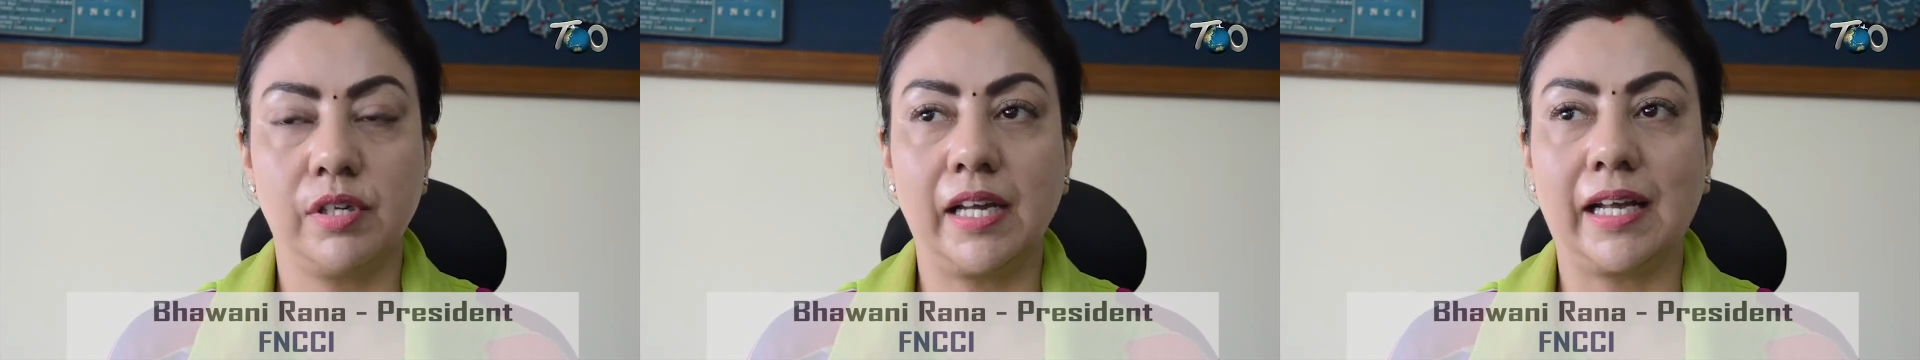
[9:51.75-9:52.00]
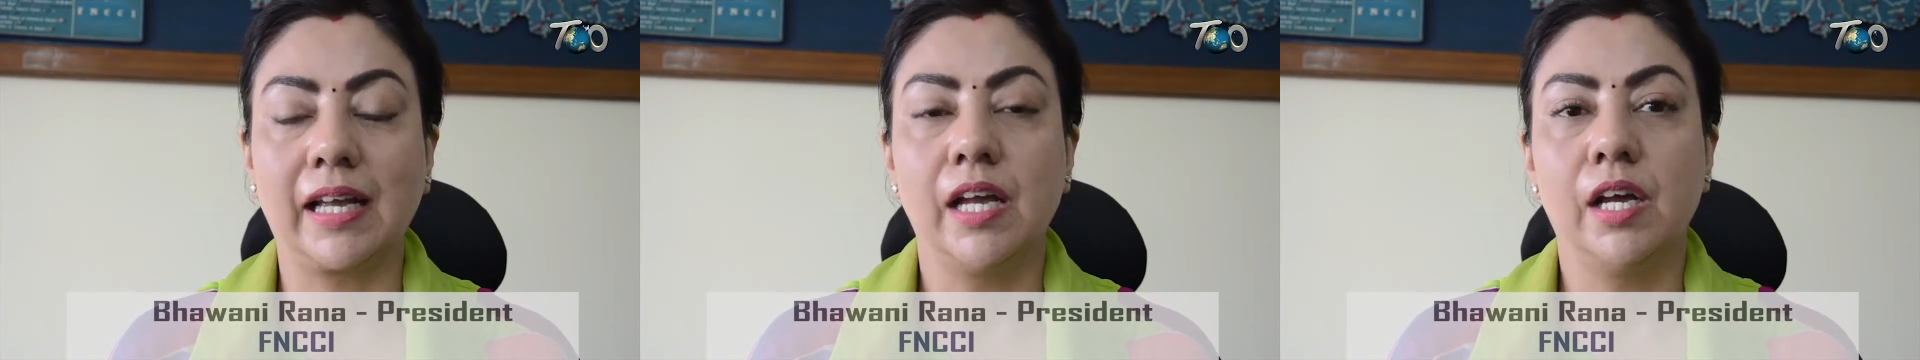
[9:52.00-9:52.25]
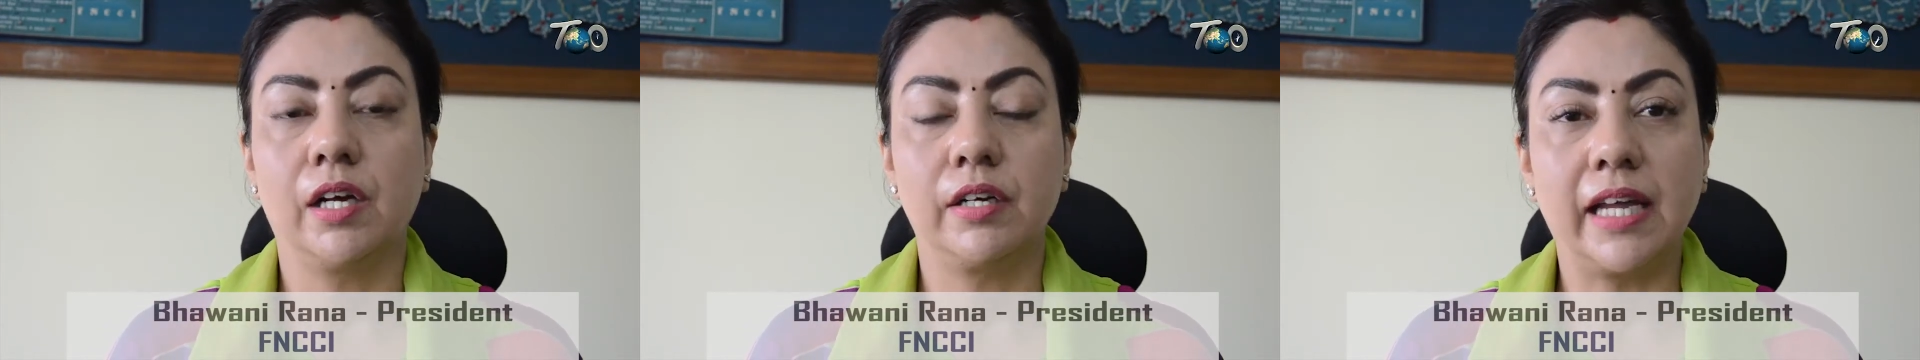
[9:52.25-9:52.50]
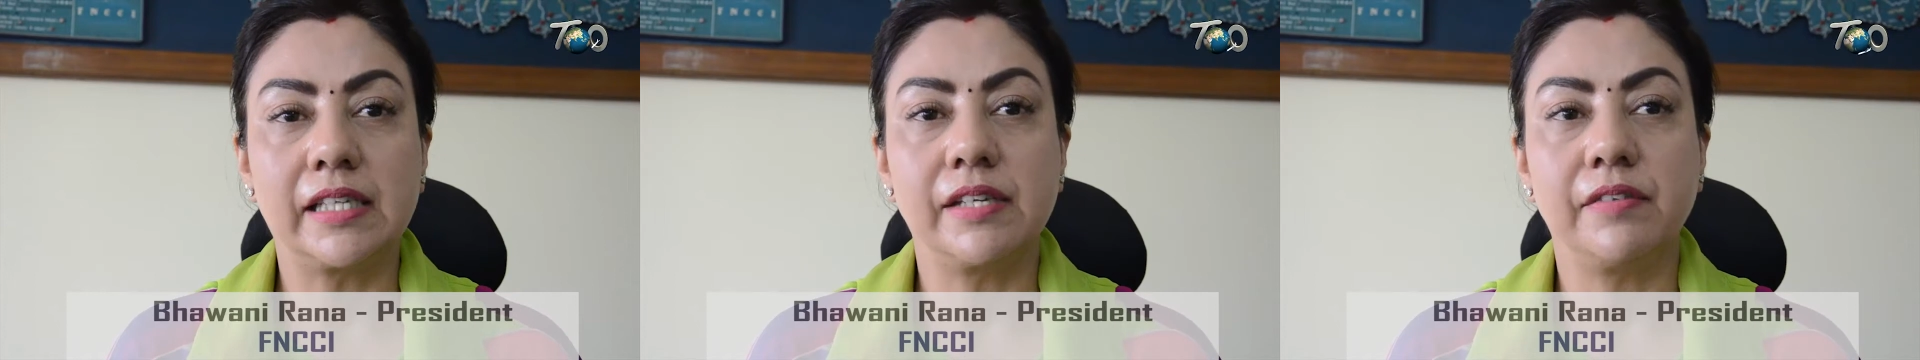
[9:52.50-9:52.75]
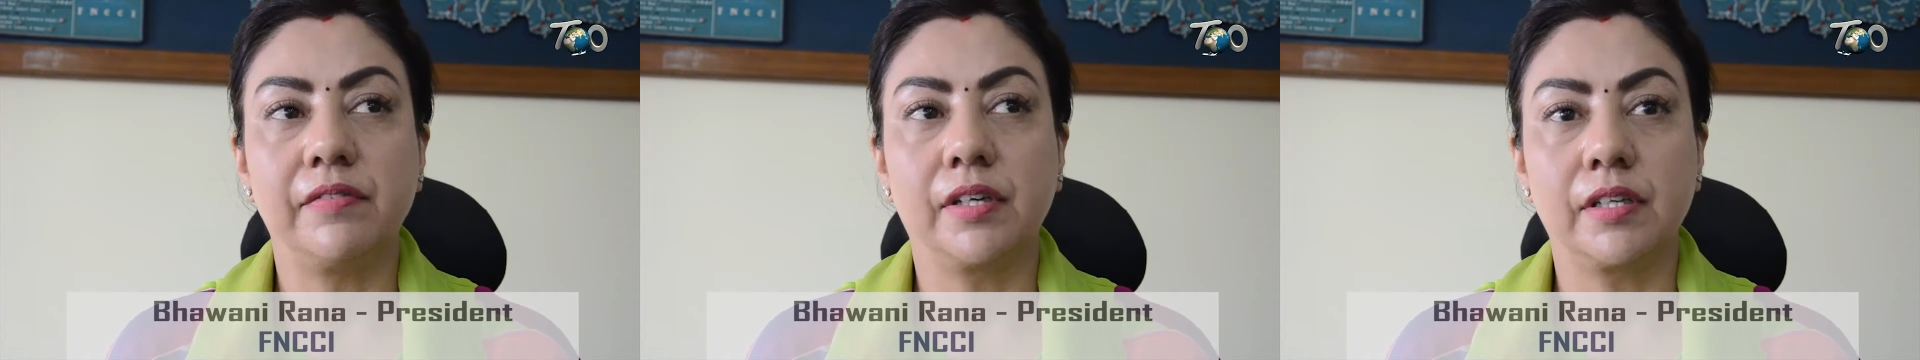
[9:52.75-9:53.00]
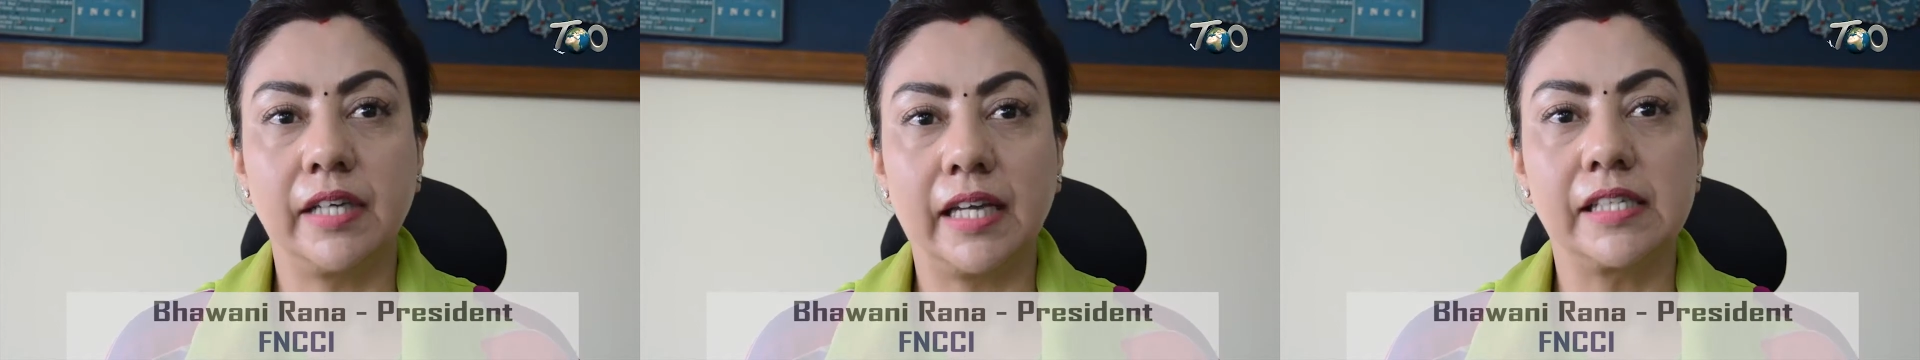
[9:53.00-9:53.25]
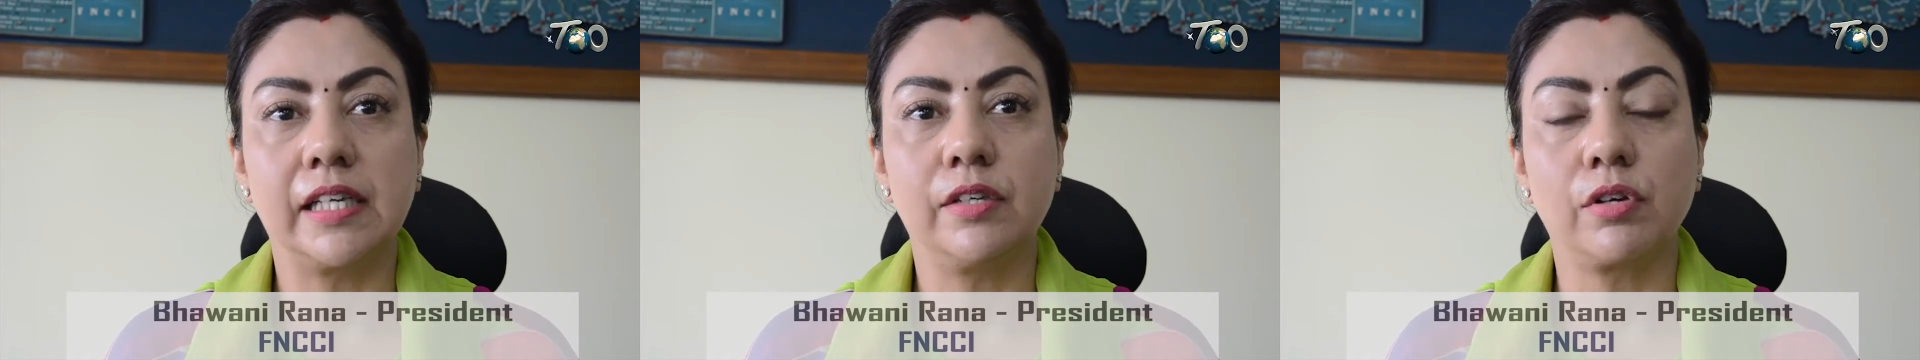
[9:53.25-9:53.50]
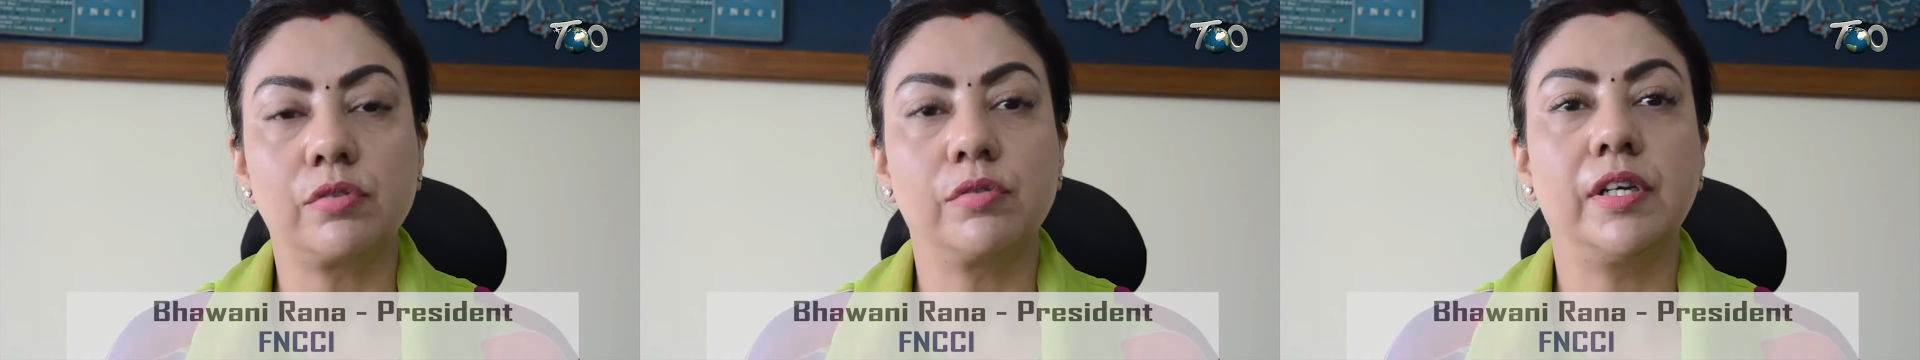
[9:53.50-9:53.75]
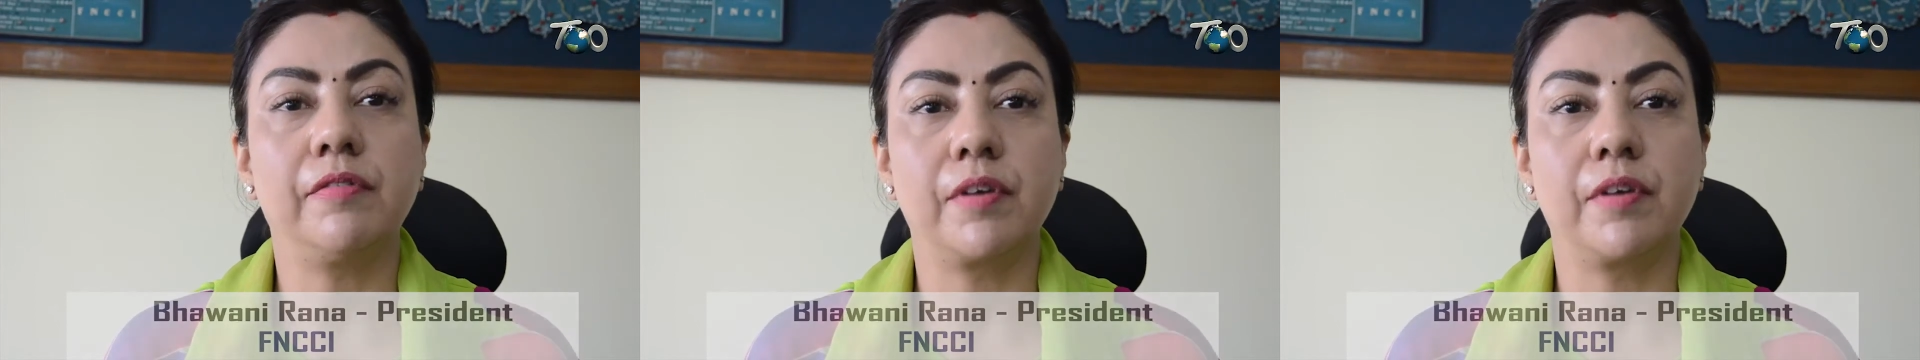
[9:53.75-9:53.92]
like connecting not only